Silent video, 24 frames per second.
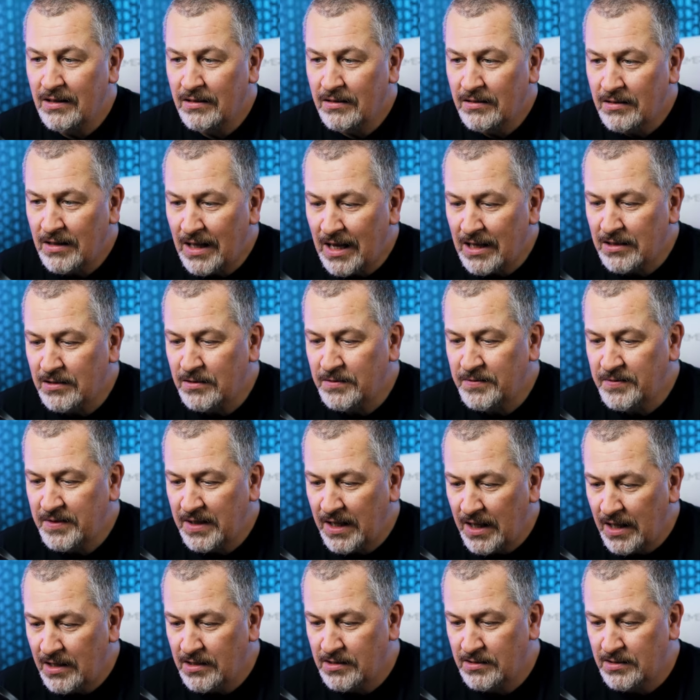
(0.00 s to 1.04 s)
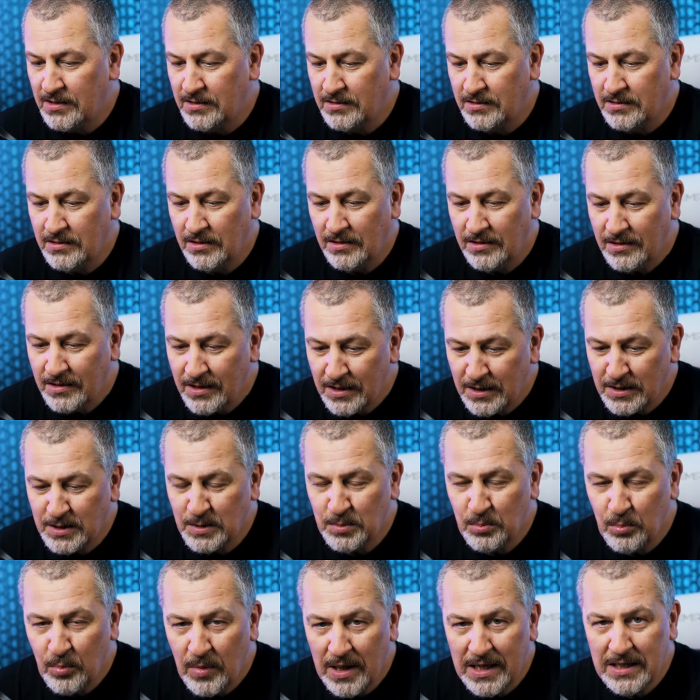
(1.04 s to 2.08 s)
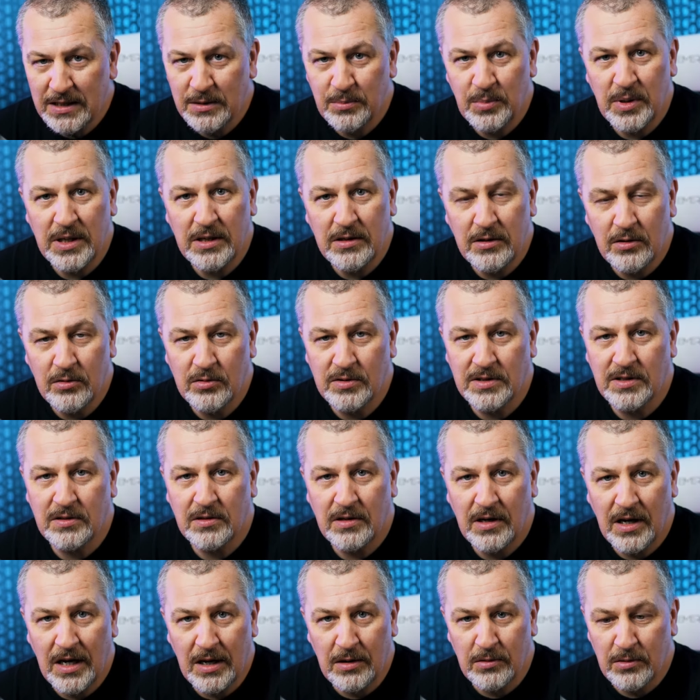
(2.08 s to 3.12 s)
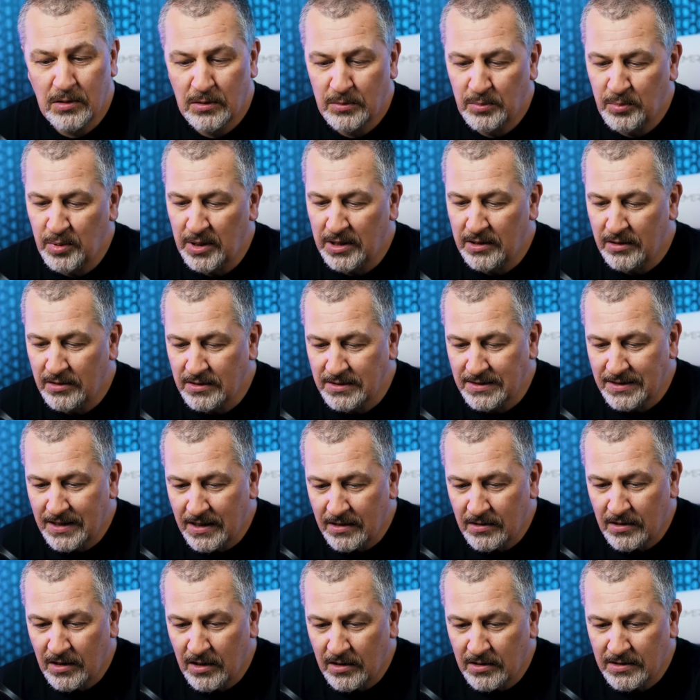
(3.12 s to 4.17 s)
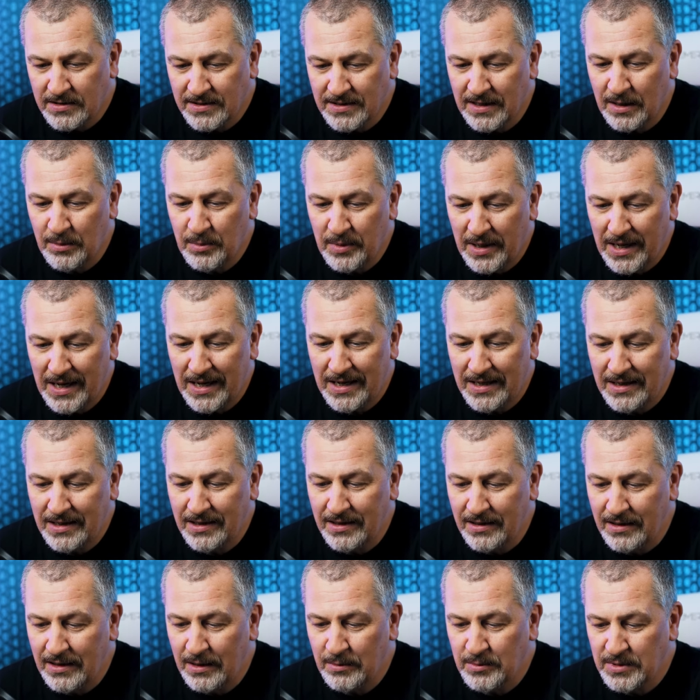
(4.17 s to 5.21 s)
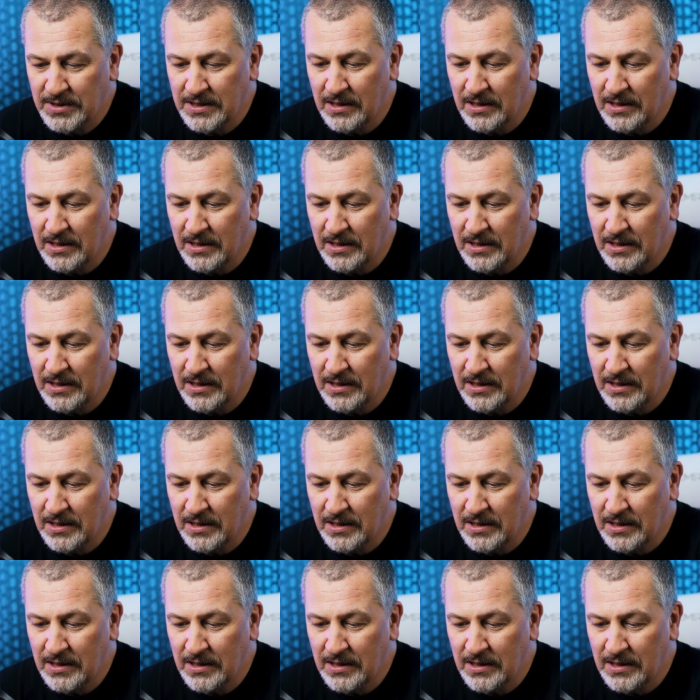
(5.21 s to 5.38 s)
lot of cases, this might be user error because there are some IEMs